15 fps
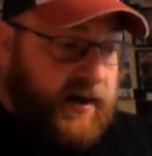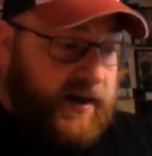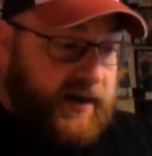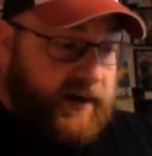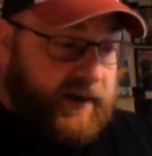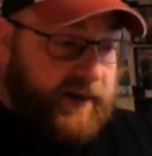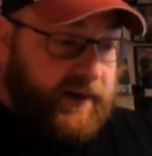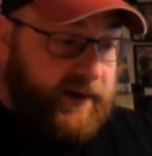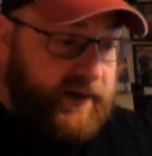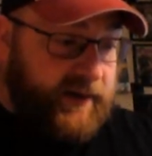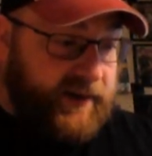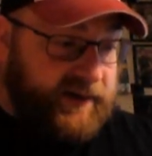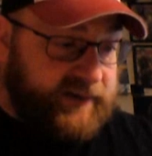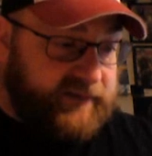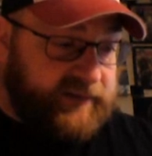
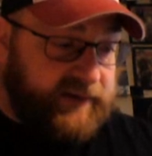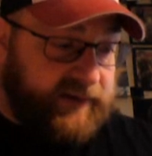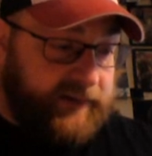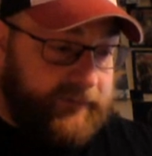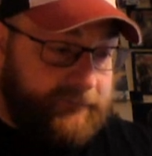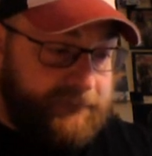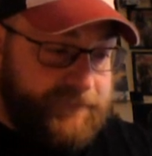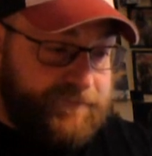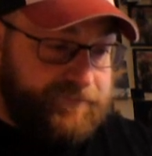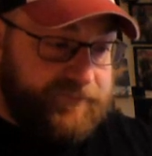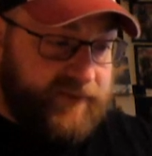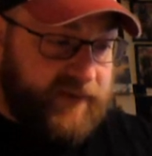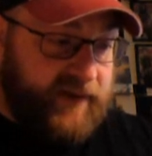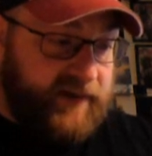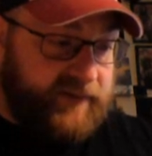Let's see.
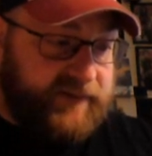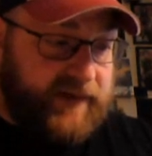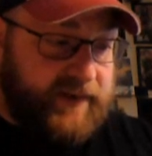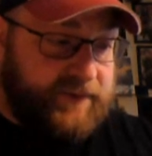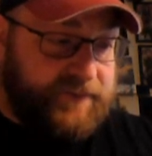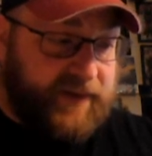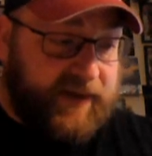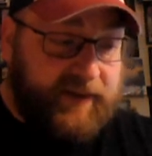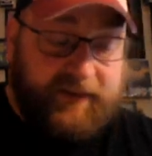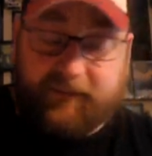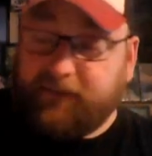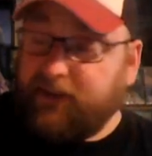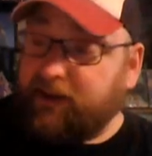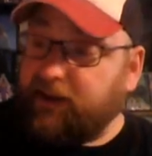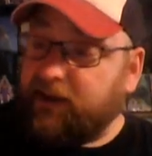10th pick of the
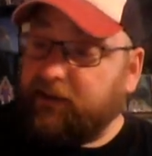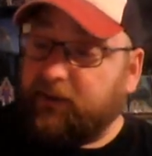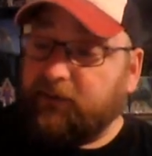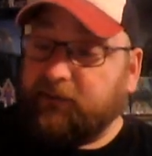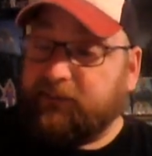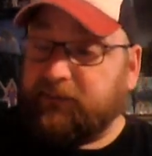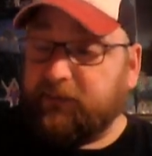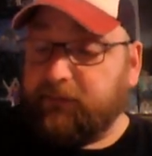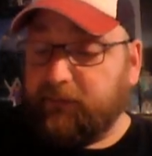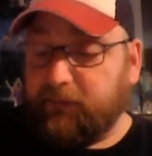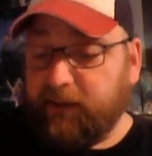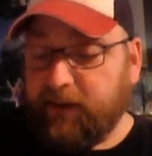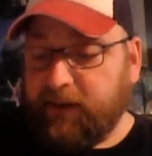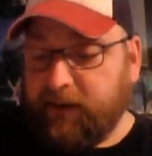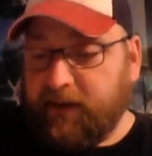week goes to